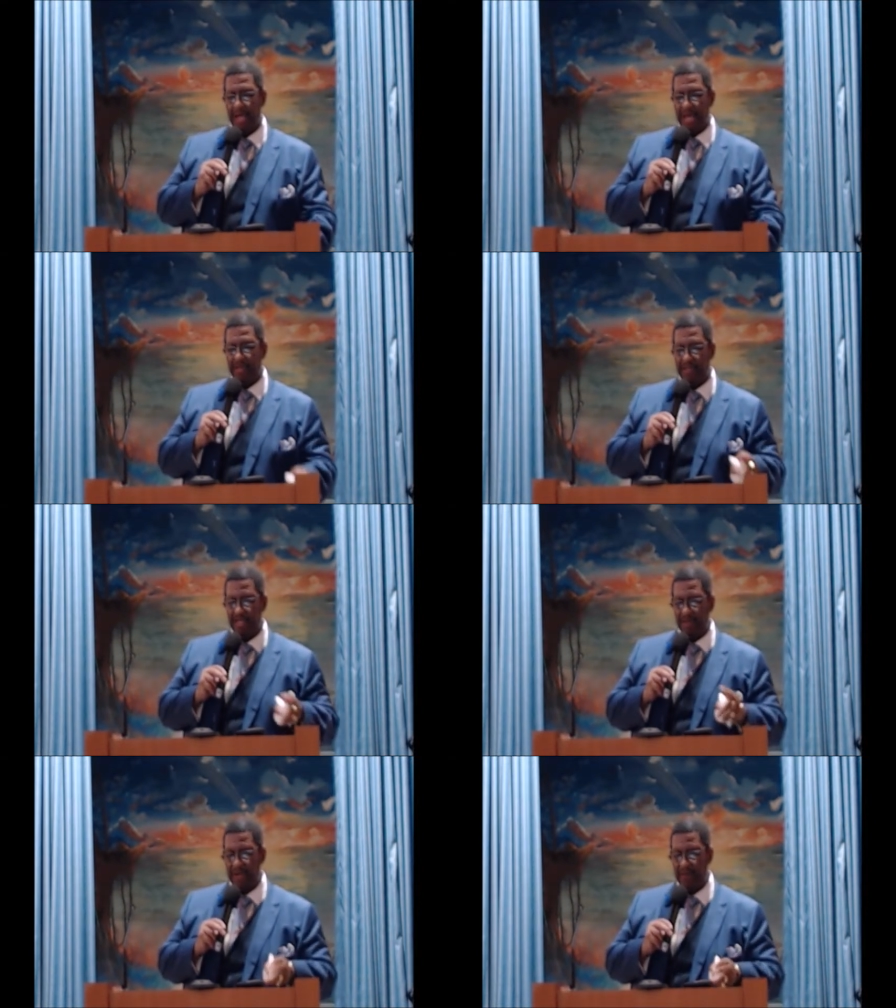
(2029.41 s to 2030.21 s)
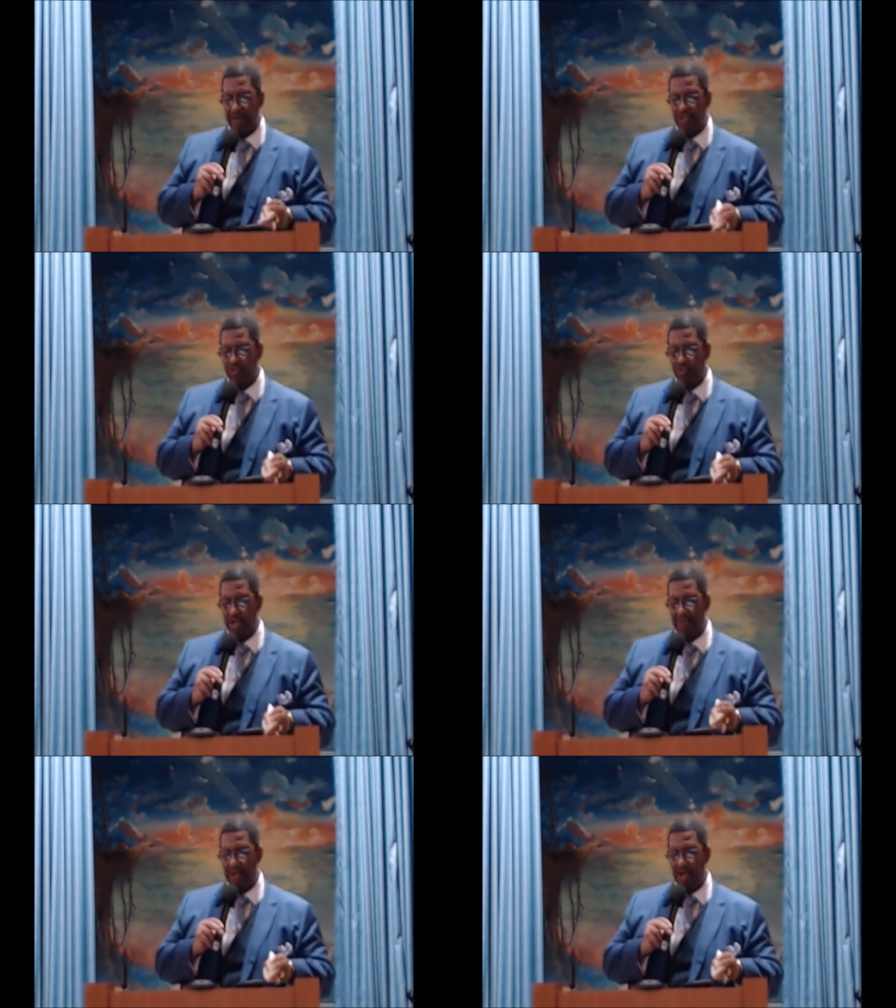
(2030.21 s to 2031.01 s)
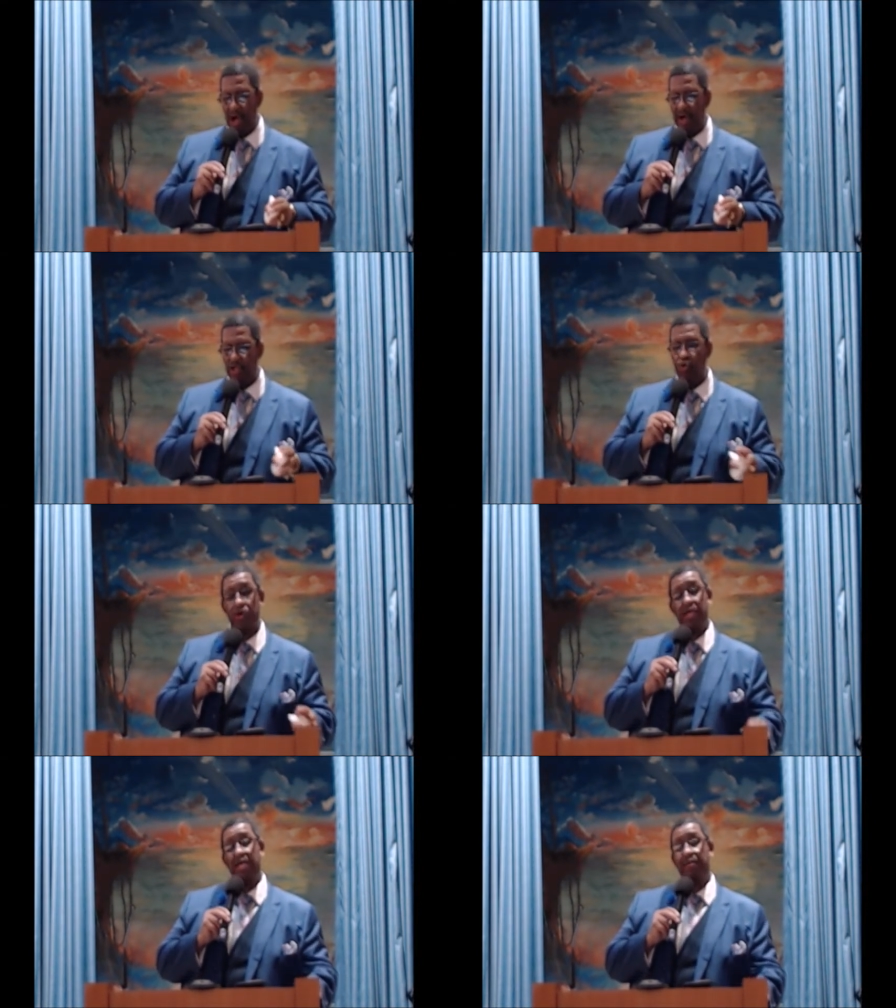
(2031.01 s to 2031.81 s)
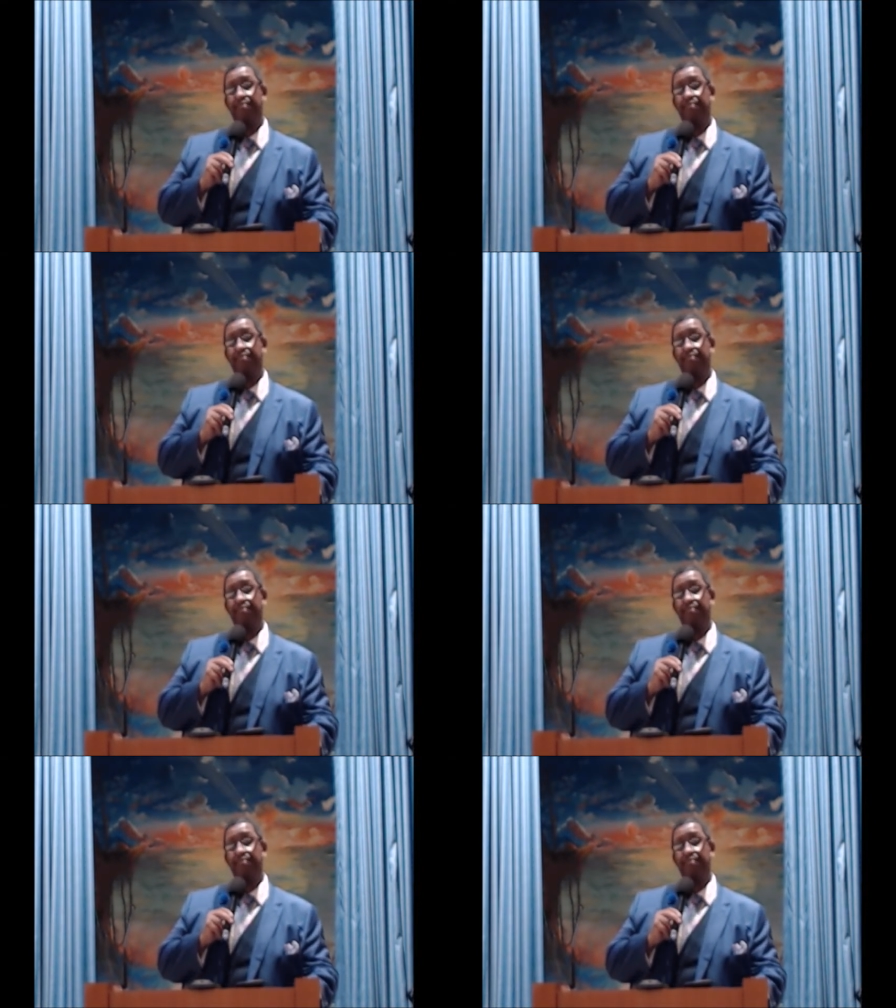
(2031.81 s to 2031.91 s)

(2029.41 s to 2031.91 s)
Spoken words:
And he says, of every tree of the garden you can eat,